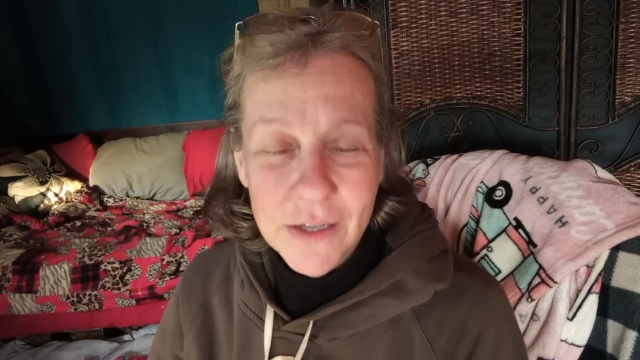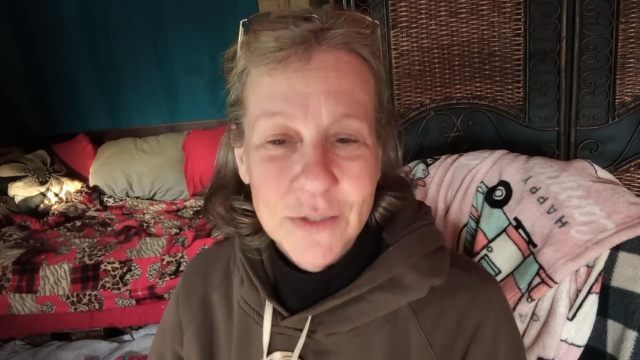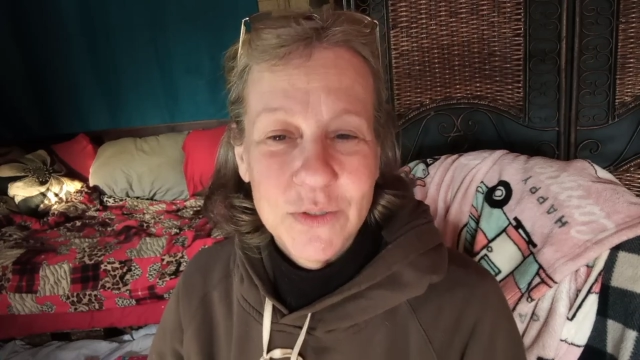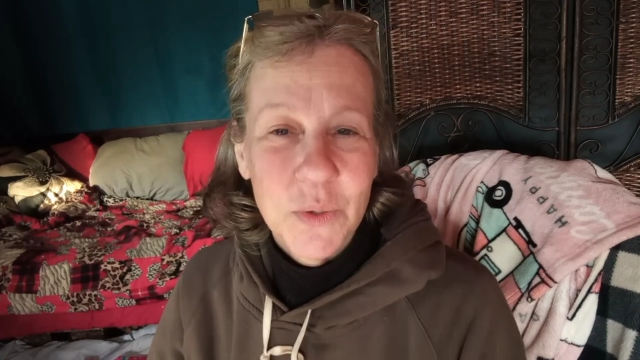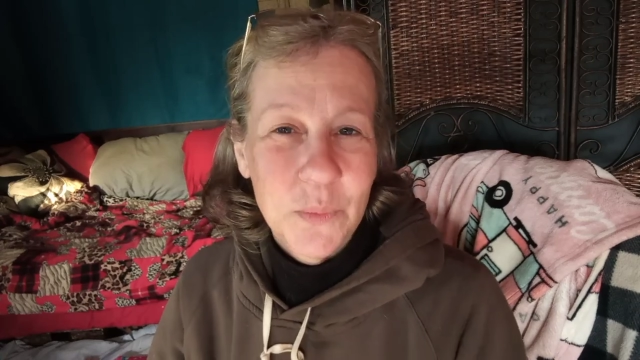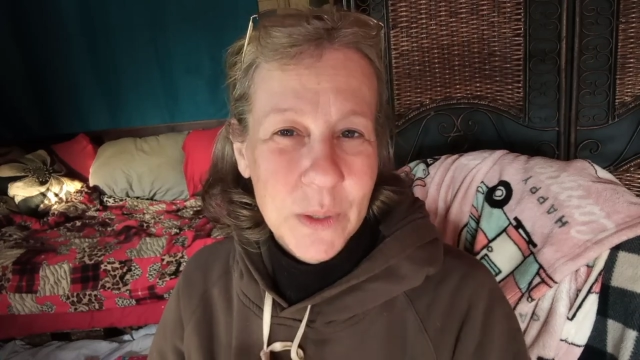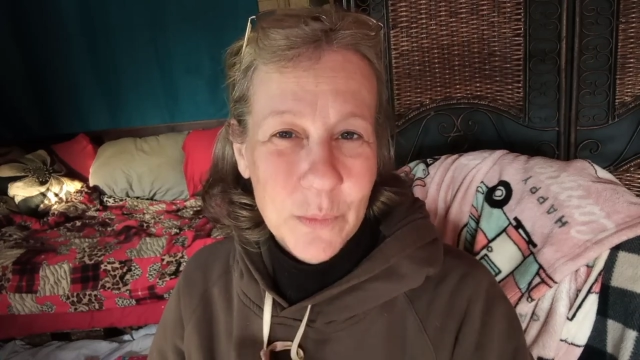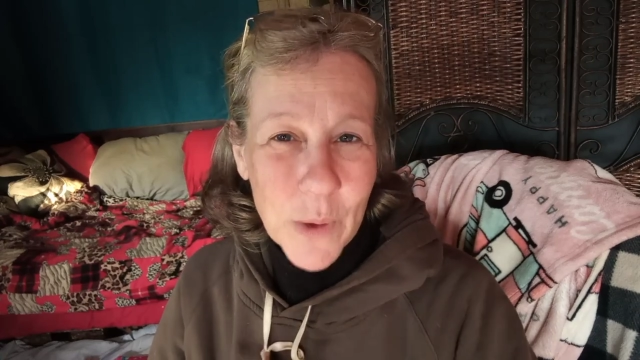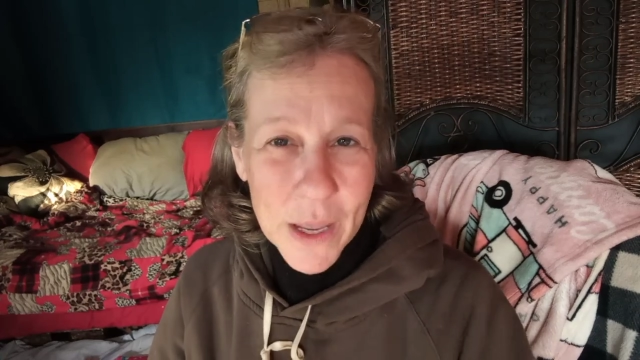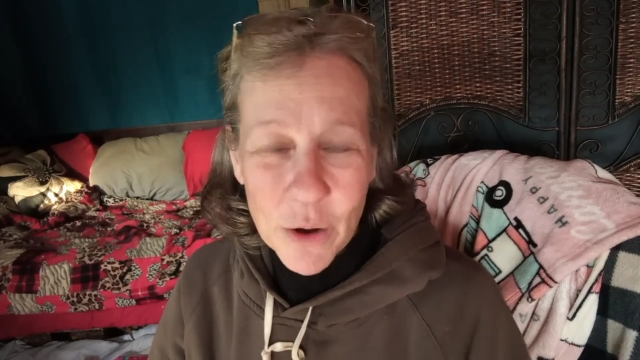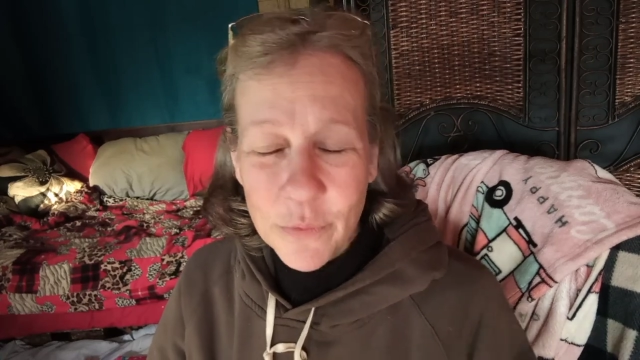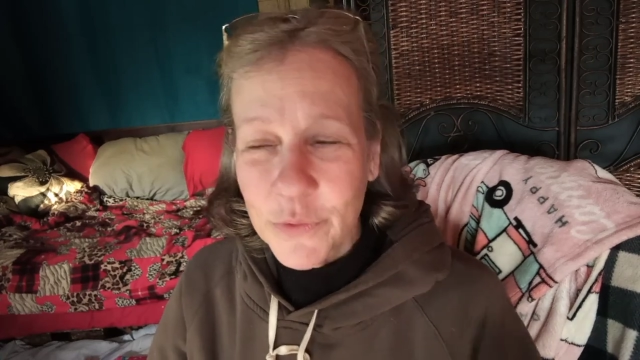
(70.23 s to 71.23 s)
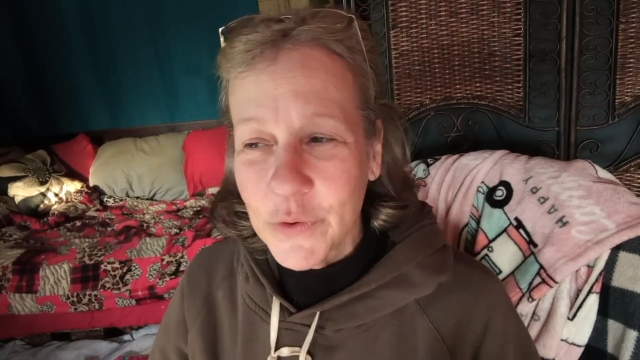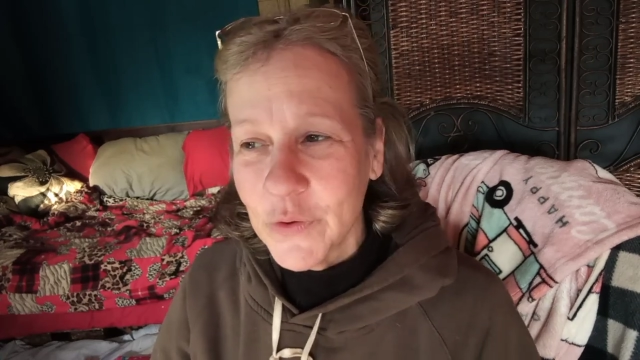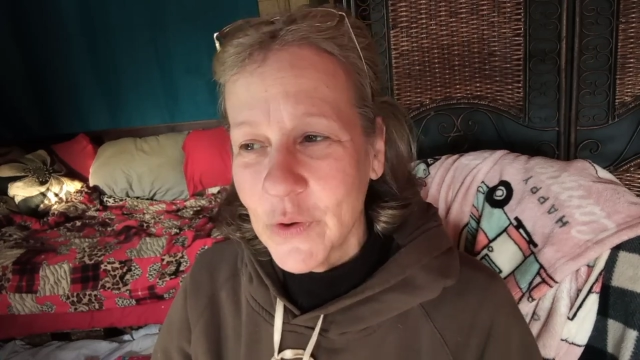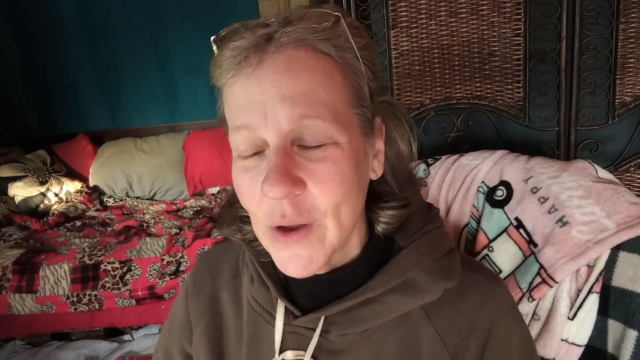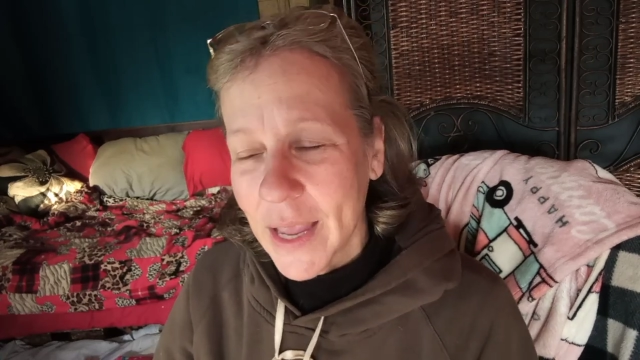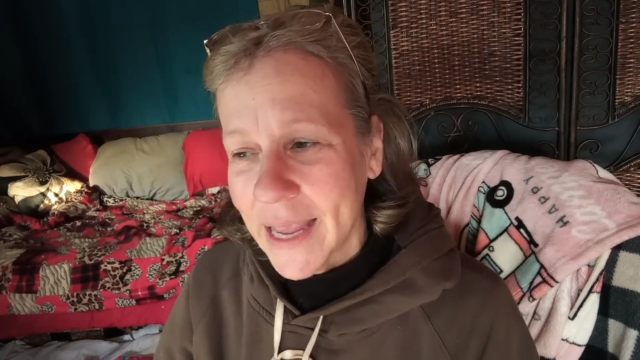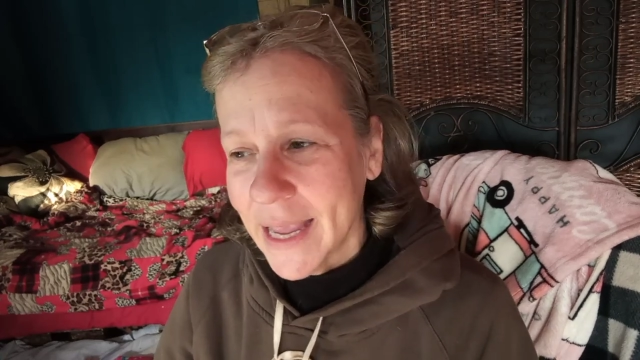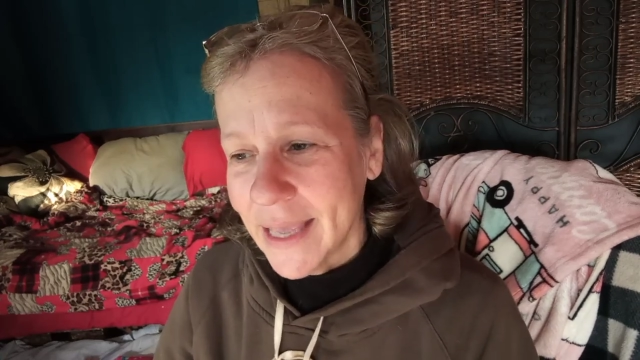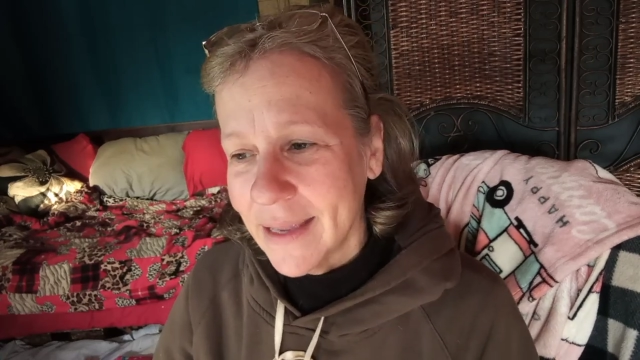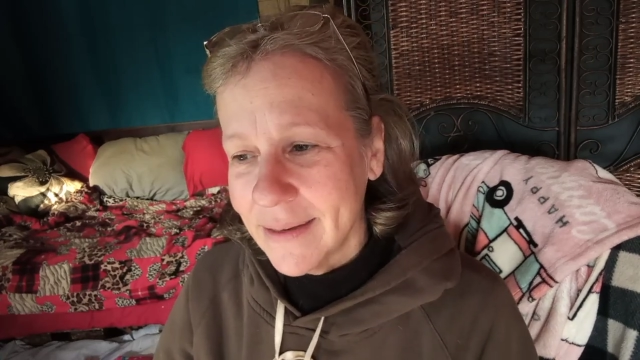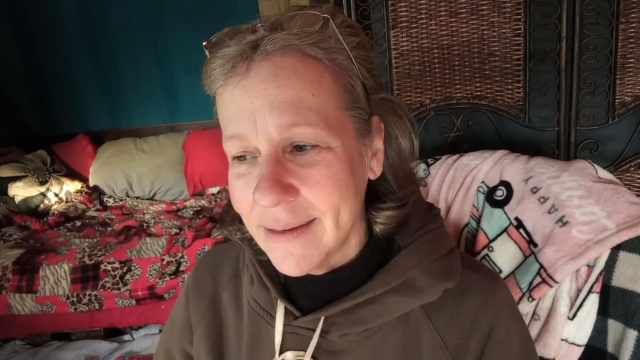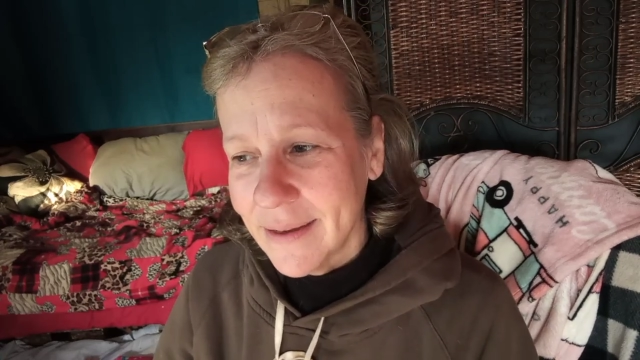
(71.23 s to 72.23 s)
So we went over
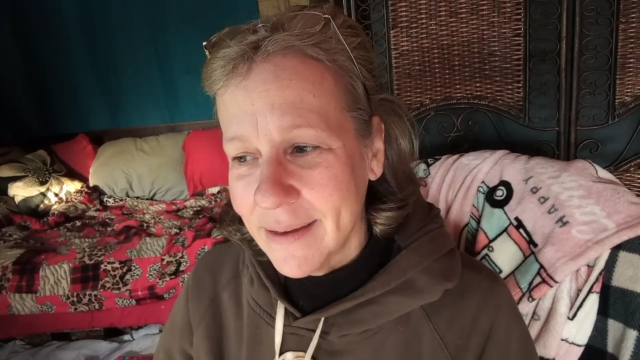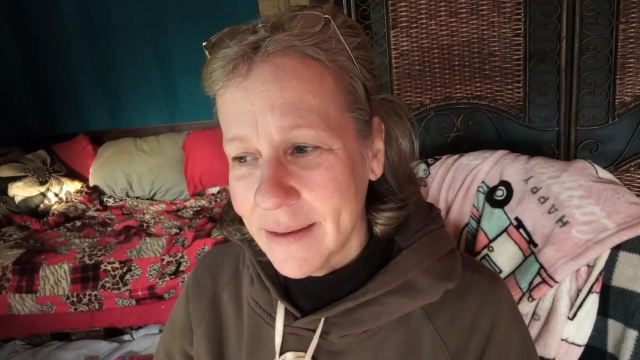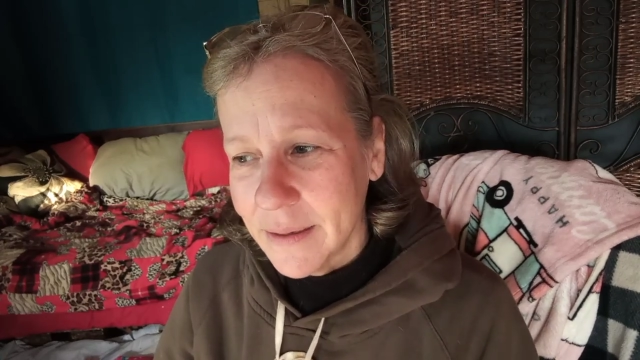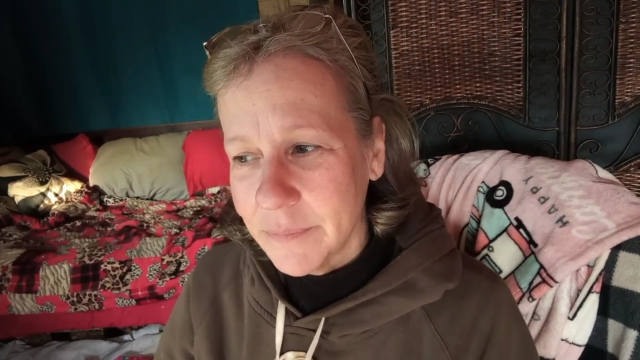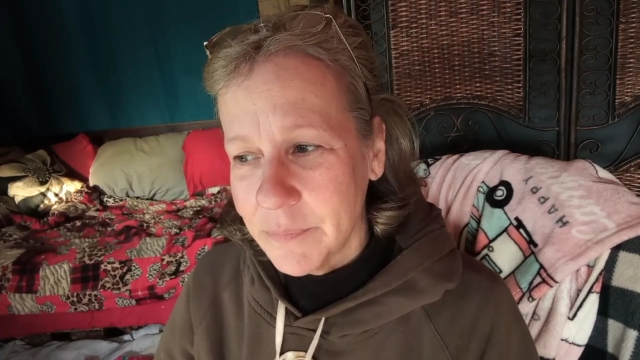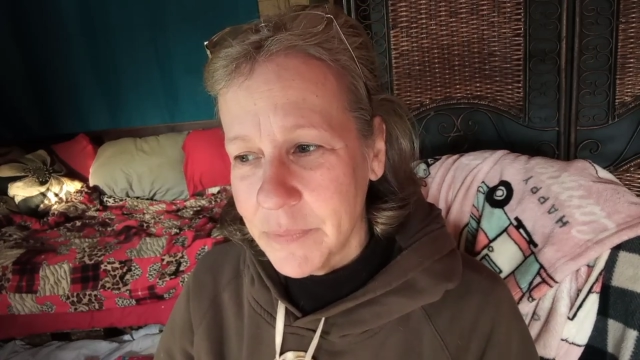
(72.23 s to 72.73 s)
and uh,